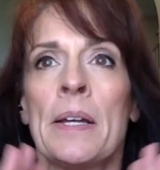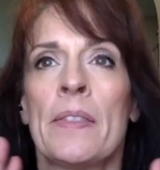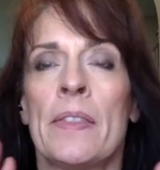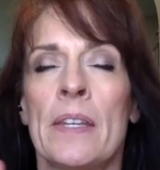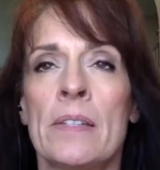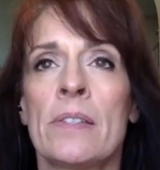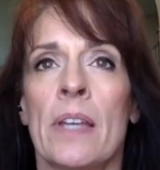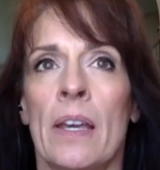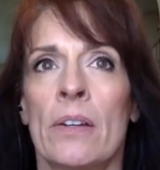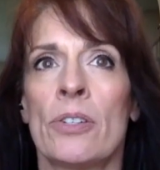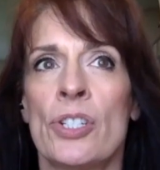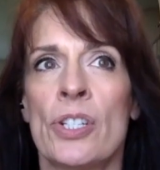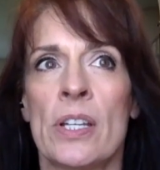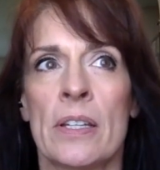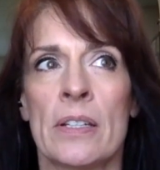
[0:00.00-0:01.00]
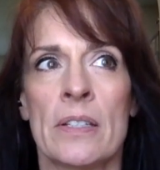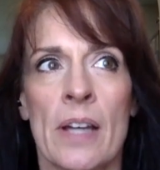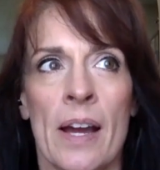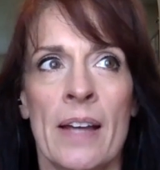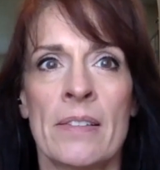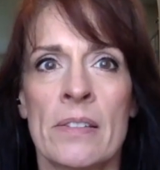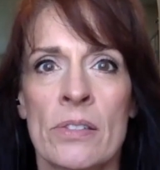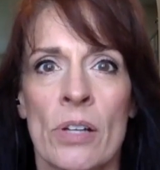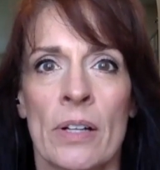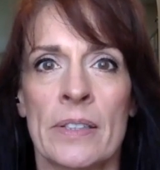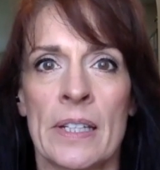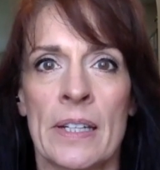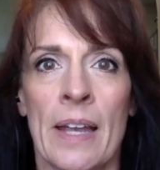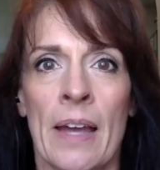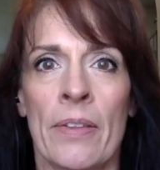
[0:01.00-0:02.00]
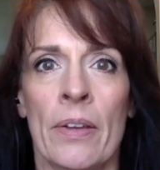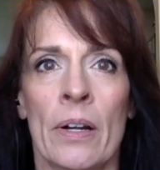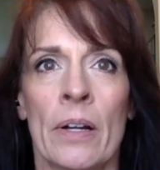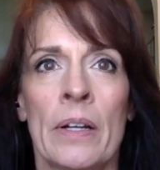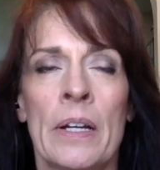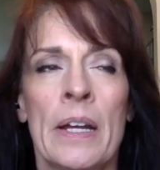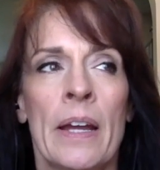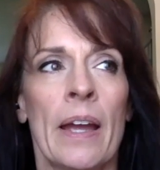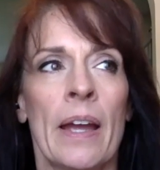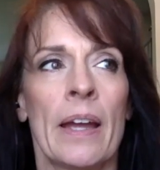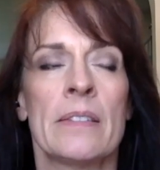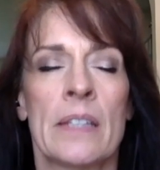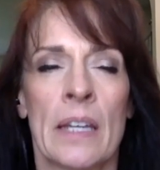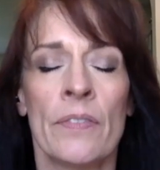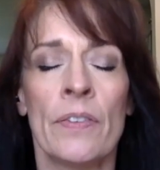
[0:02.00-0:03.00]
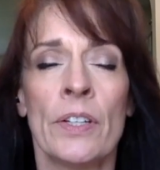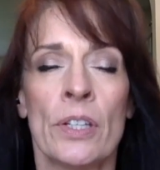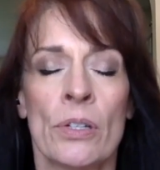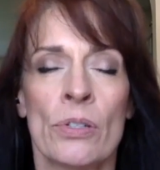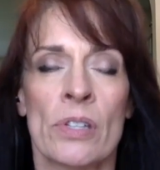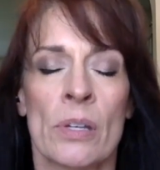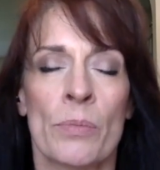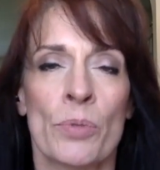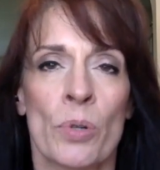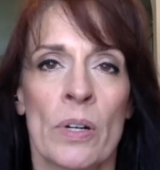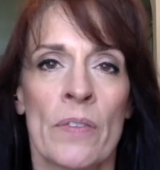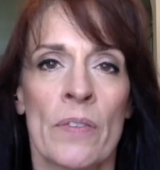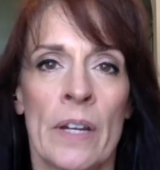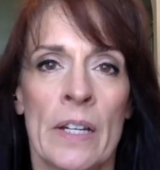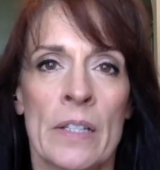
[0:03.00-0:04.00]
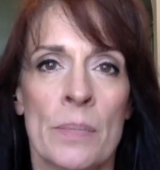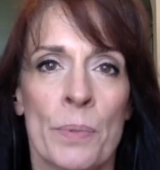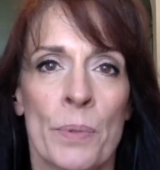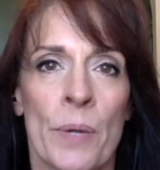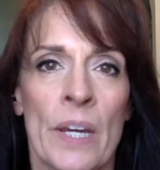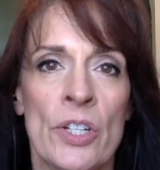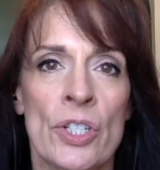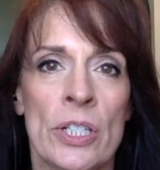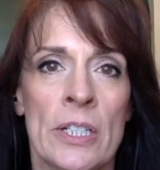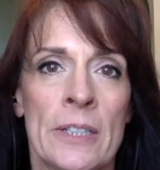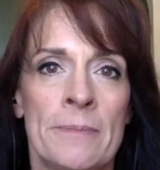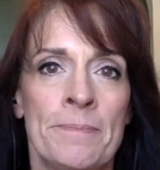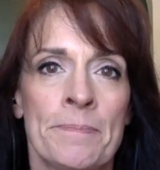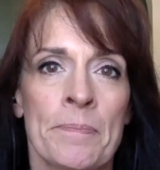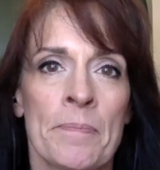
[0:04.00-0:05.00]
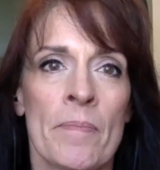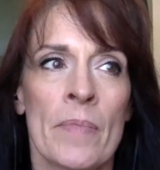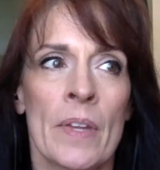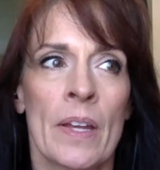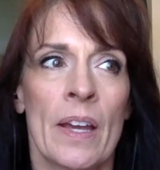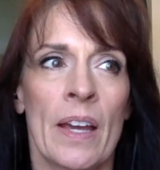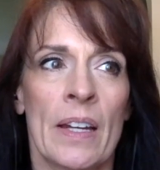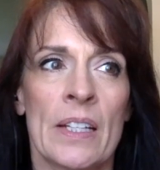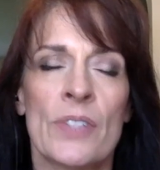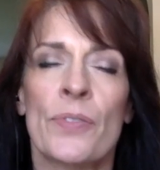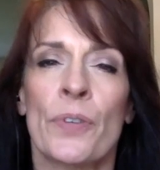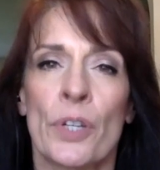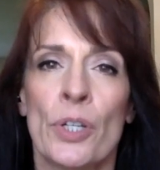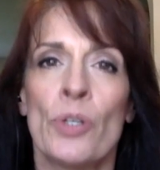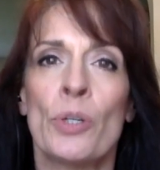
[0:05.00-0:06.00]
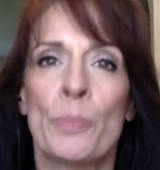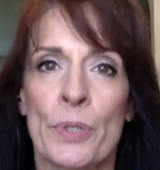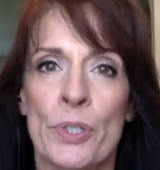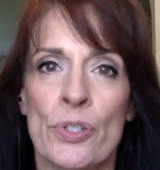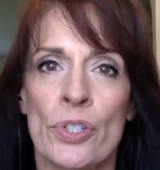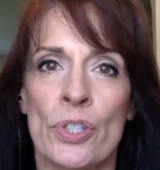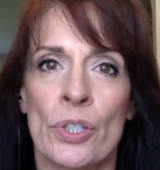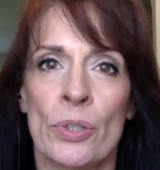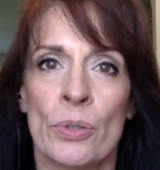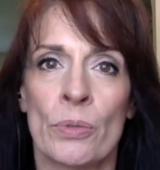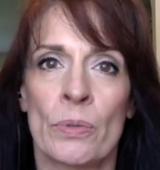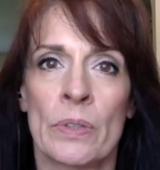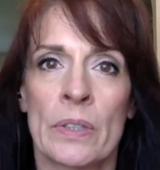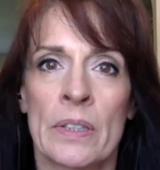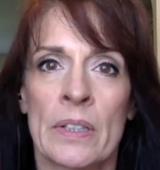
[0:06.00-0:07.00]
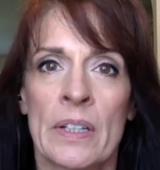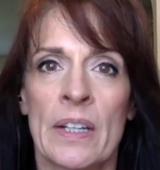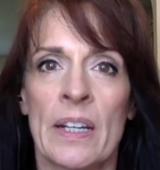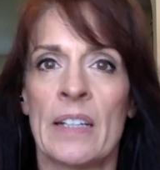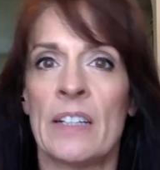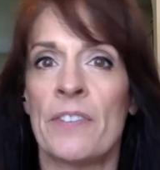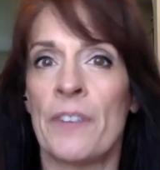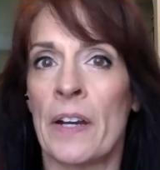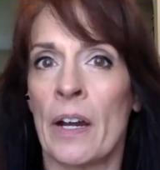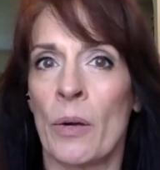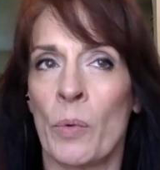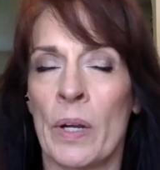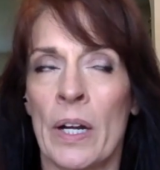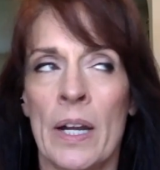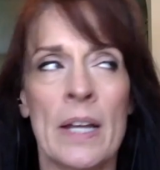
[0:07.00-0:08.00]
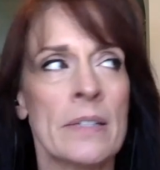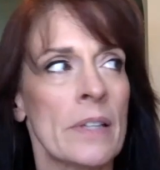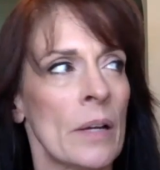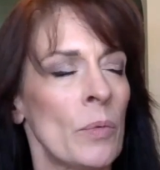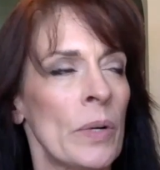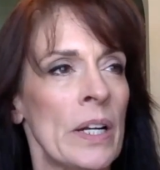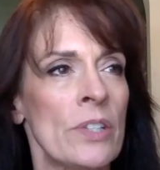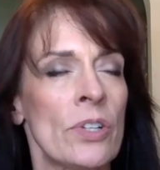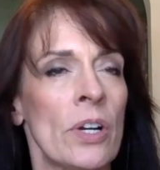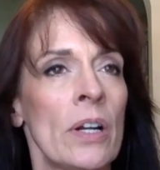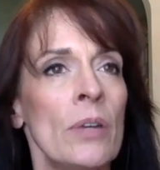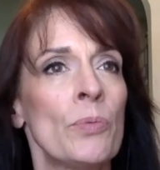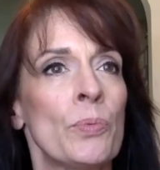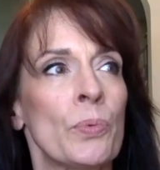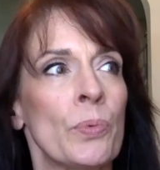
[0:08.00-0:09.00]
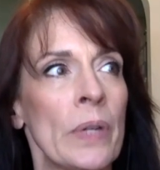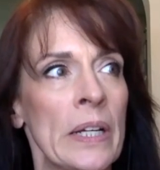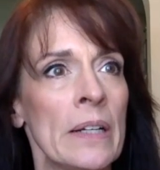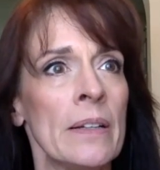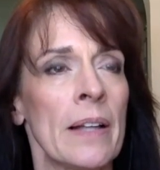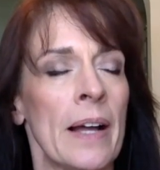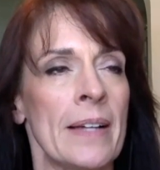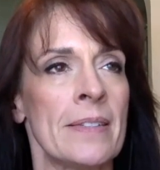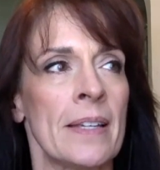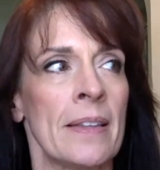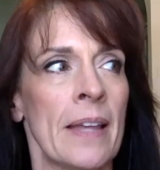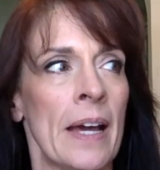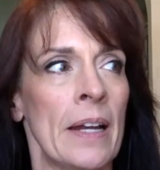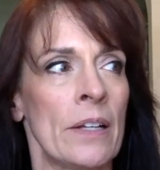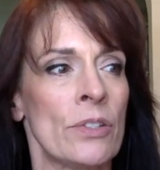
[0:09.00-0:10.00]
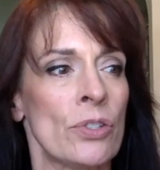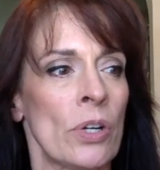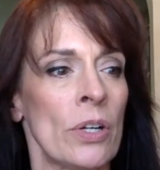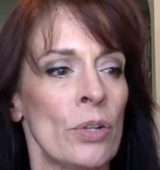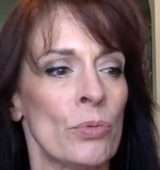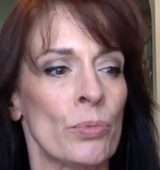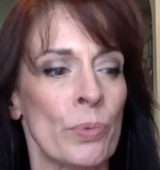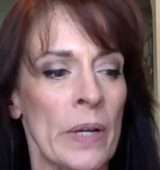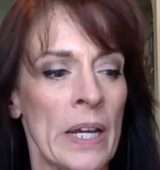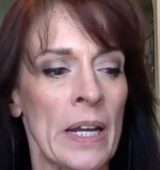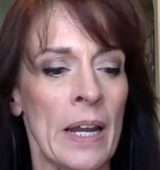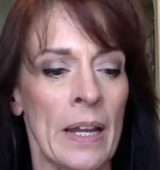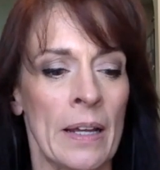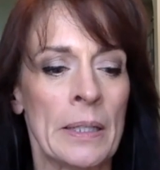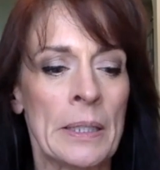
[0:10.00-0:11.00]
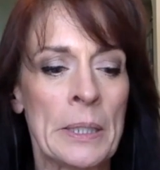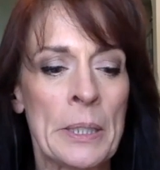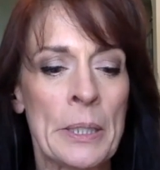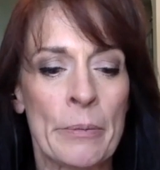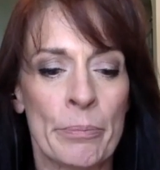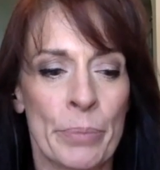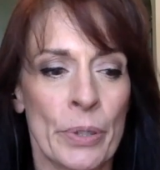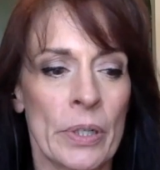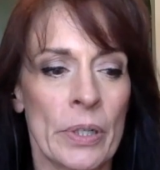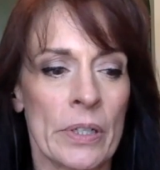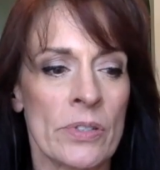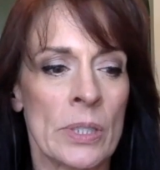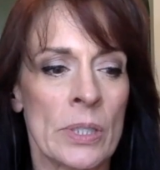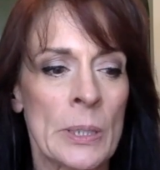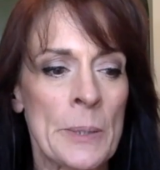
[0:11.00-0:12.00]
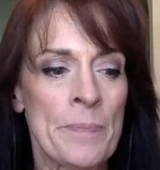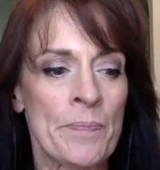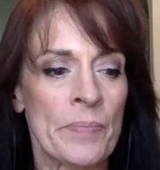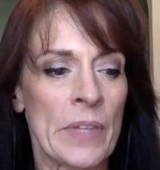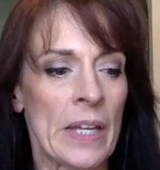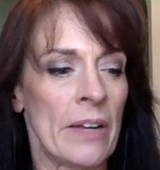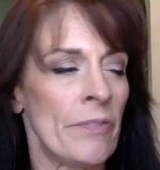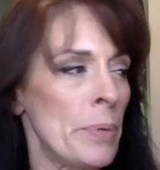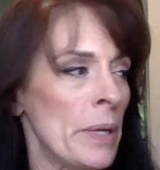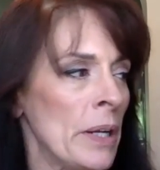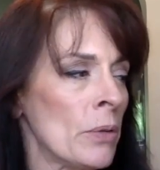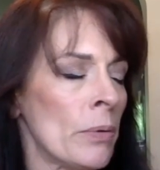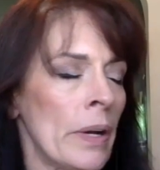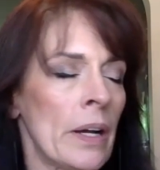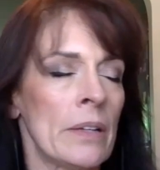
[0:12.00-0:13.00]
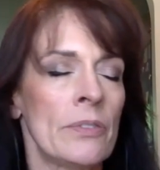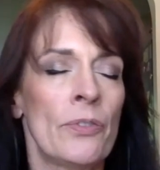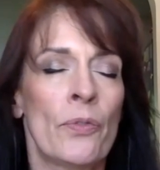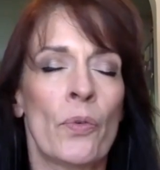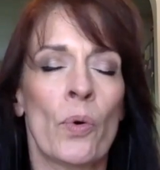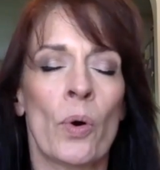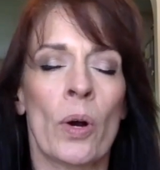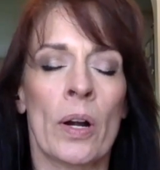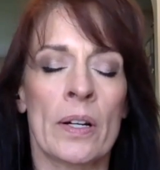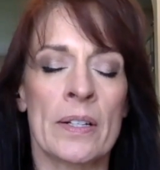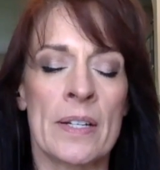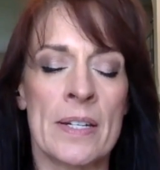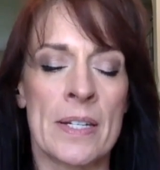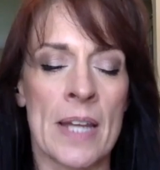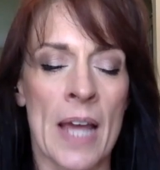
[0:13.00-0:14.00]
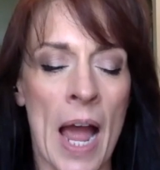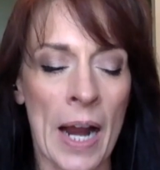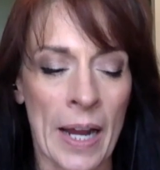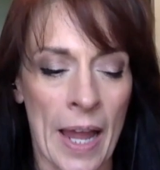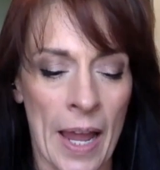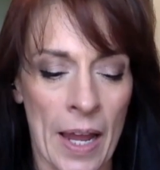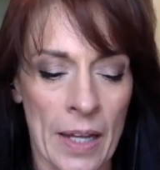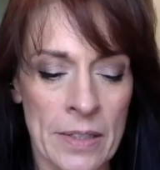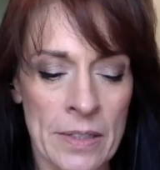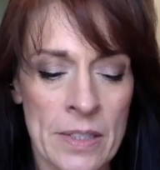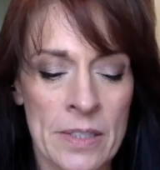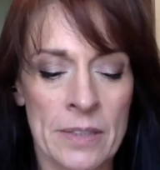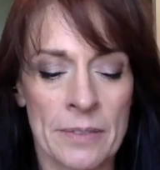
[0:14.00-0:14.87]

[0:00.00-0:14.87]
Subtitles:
This energy that ties us all together has given you some sort of an inspiration and it's for you to pursue and to figure out what it is. And when I started realizing that and started reading books that have been around for decades